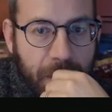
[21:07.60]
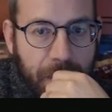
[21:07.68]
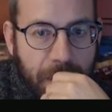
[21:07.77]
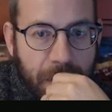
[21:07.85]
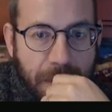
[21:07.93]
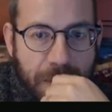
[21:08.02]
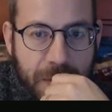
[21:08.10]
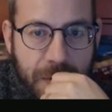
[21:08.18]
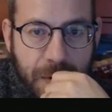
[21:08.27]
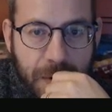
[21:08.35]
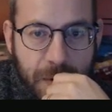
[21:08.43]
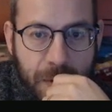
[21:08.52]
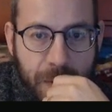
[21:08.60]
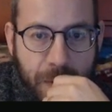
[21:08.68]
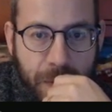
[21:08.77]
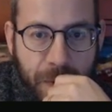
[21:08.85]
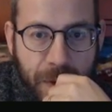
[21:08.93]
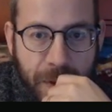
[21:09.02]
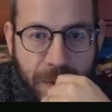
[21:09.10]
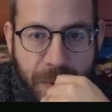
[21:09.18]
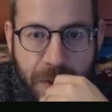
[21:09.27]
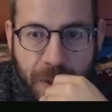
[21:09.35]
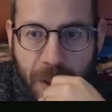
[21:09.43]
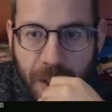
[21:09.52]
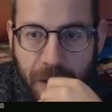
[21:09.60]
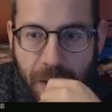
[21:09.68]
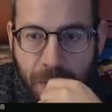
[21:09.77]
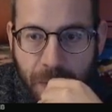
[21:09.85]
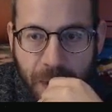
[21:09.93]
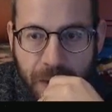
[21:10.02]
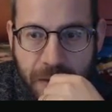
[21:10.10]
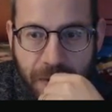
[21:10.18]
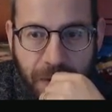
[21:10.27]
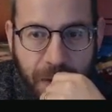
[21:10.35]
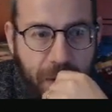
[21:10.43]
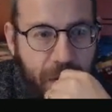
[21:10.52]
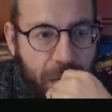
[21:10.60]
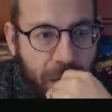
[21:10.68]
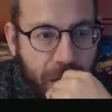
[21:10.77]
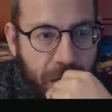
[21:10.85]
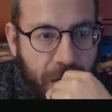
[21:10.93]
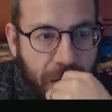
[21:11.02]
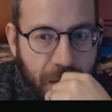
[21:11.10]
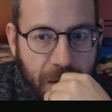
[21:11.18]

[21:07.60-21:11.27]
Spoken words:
So perhaps I did write something wrong.